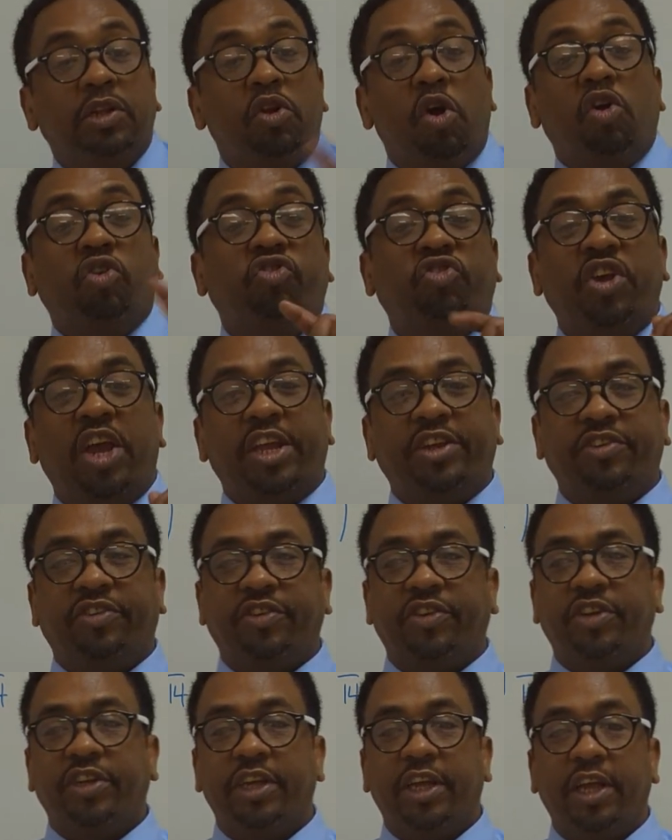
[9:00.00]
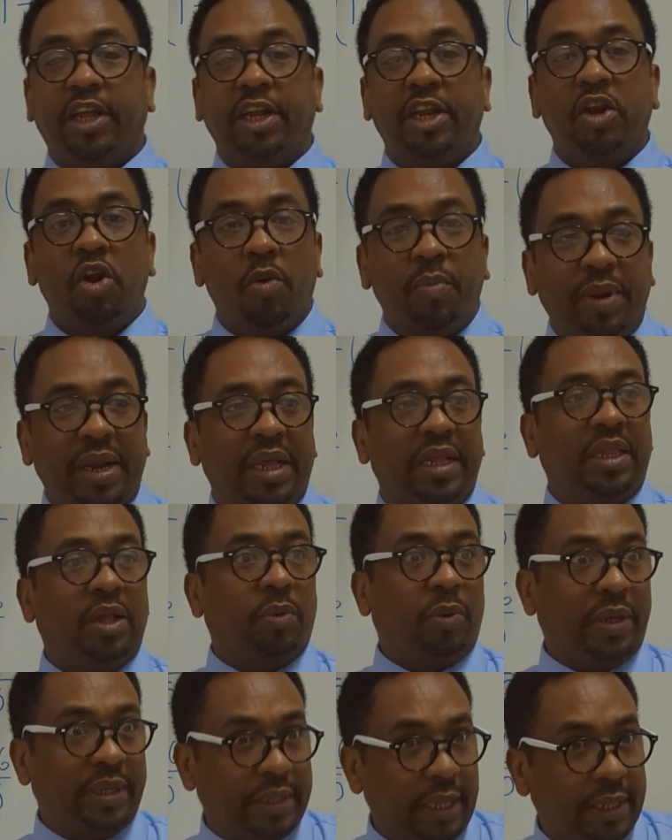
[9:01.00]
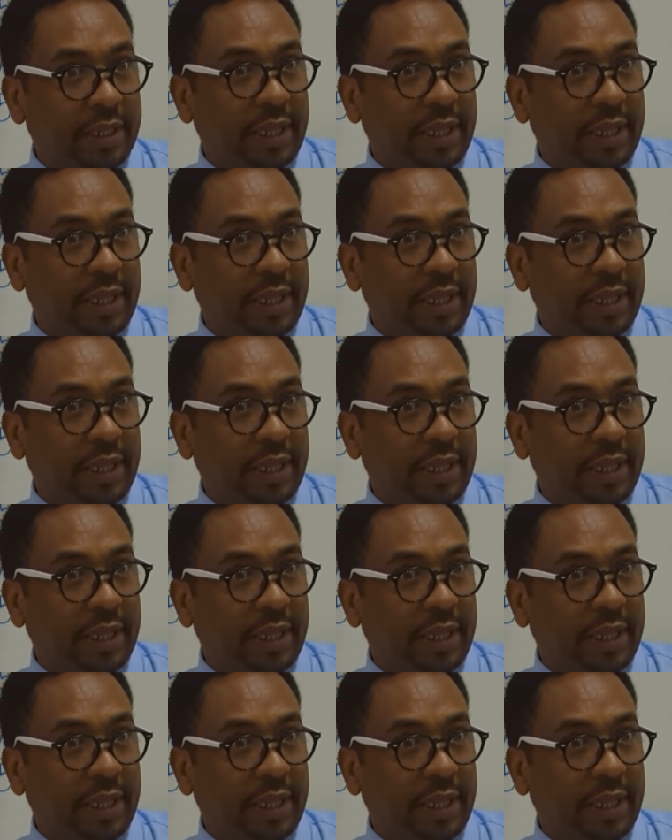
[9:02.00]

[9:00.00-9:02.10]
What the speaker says: don't change. Denominator will stay